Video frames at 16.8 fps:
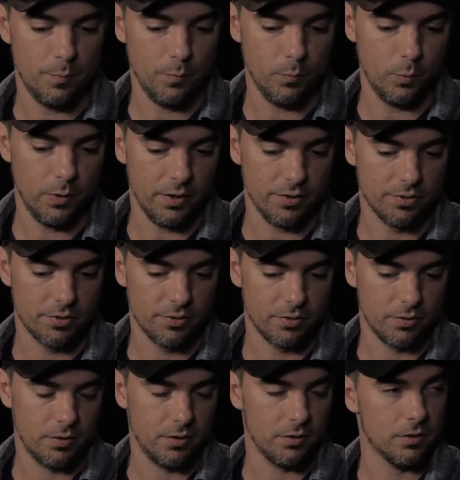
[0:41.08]
with
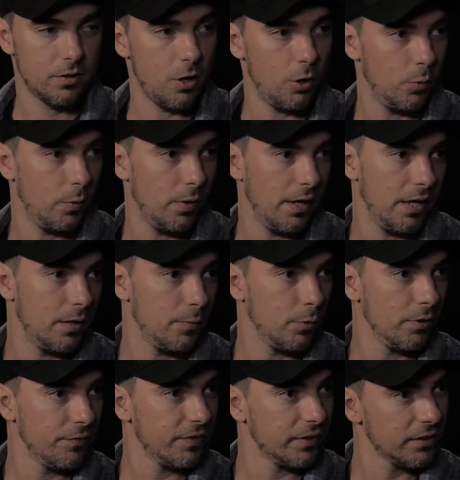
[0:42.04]
Kowa
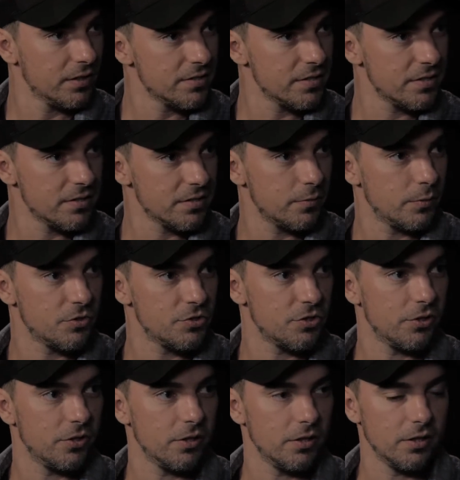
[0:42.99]
anamorphic lenses, which
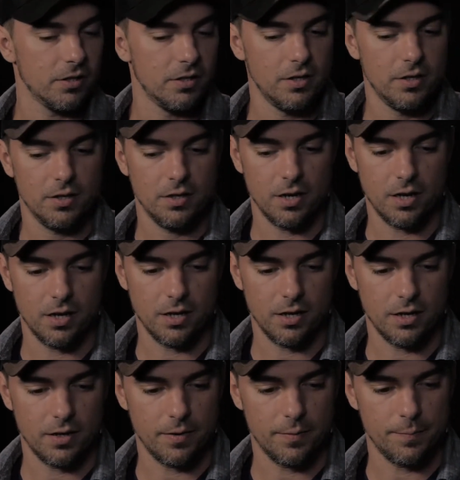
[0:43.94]
are
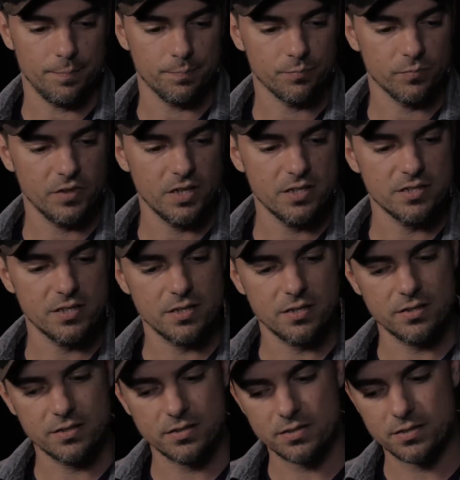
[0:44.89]

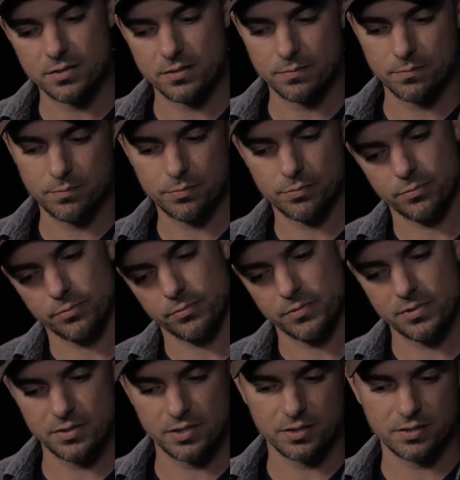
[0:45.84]
lenses
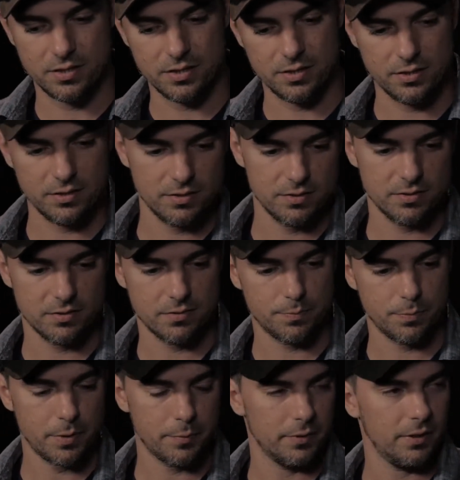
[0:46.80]
60s,
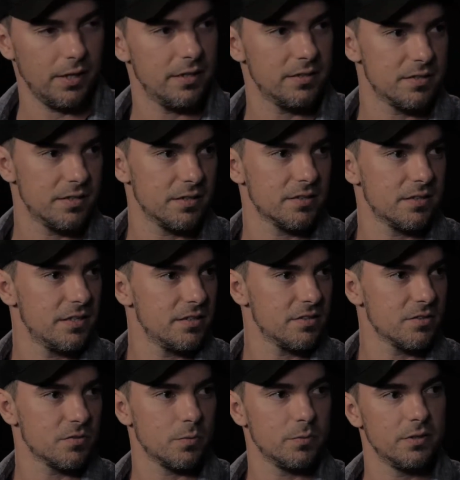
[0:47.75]
probably late 60s
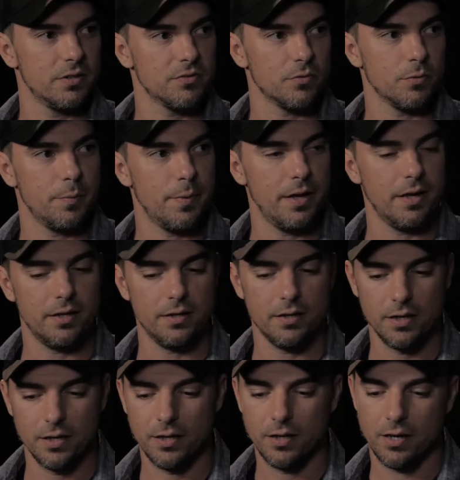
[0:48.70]
is when these were made.
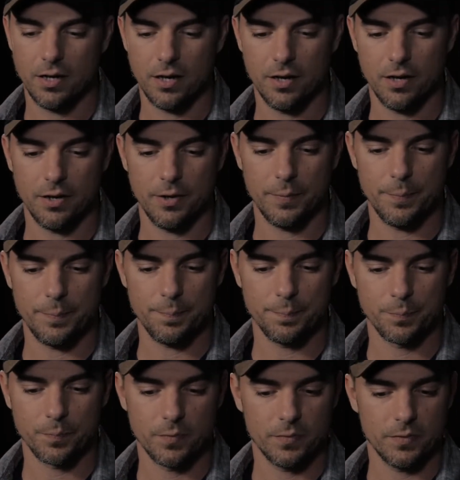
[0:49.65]

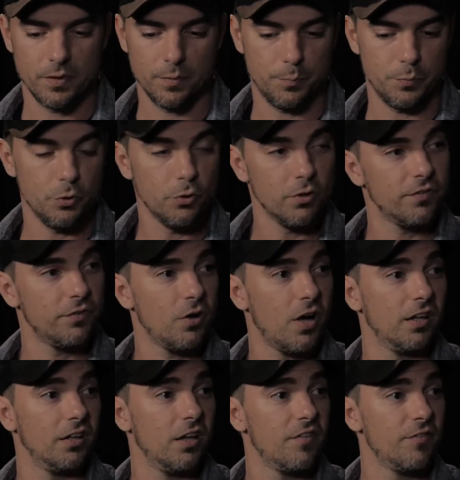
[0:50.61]
They're beautiful, I
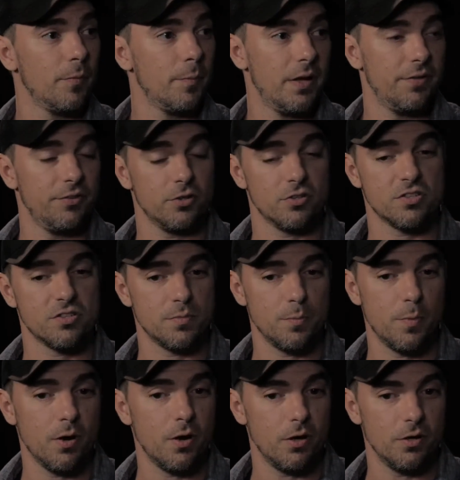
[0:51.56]
love them, and they're
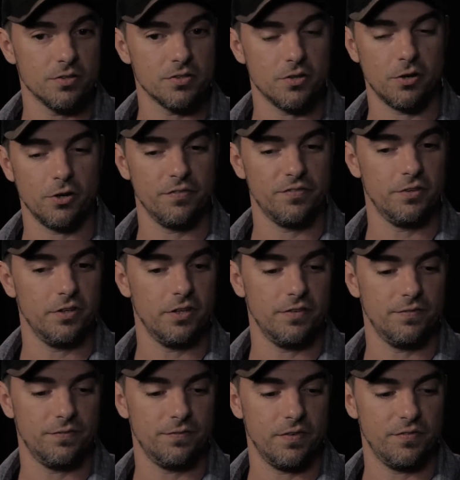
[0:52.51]
small. So I don't know
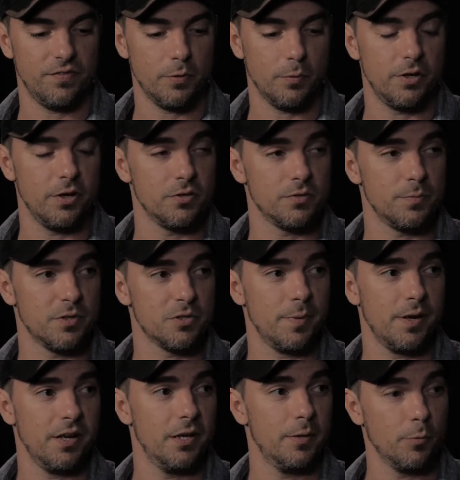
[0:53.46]
if anyone knows much
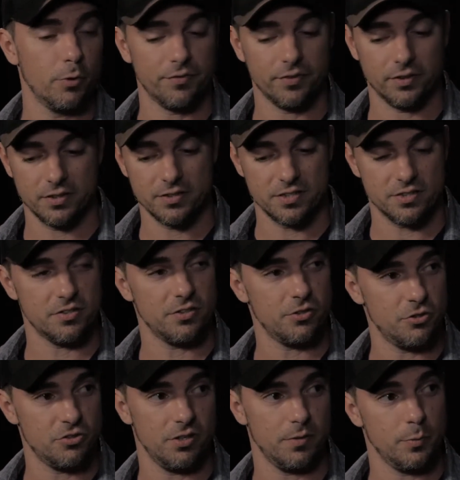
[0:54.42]
about anamorphic lenses. They're
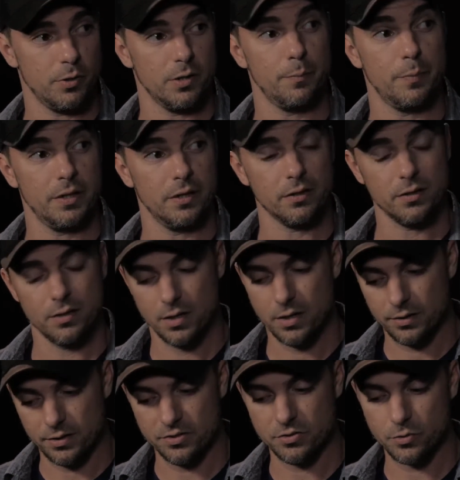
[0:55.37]
usually pretty big.
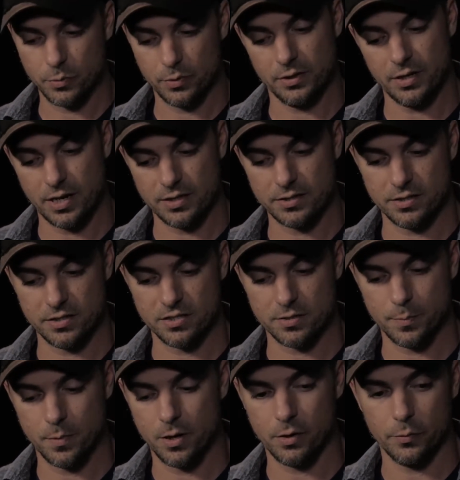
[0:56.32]
These are really nice and
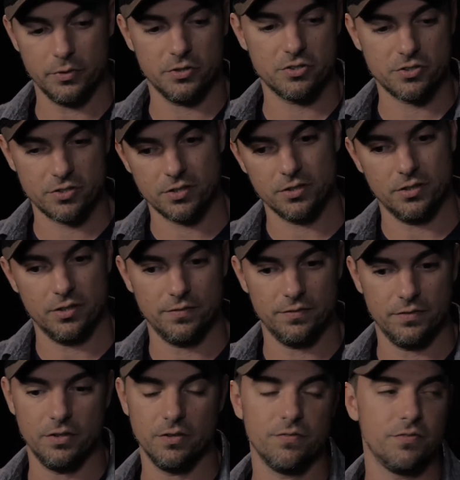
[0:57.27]
small, which
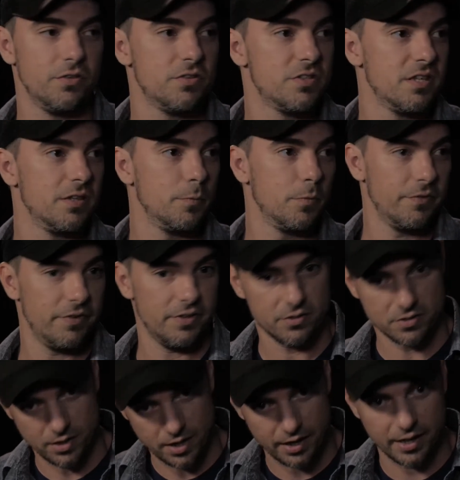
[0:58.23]
if you see the movie,
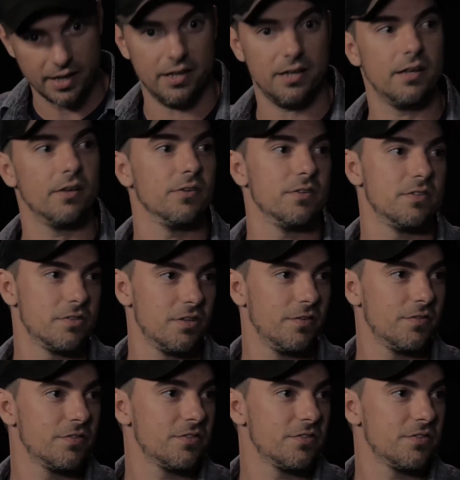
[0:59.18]
there's a lot of handheld and stuff.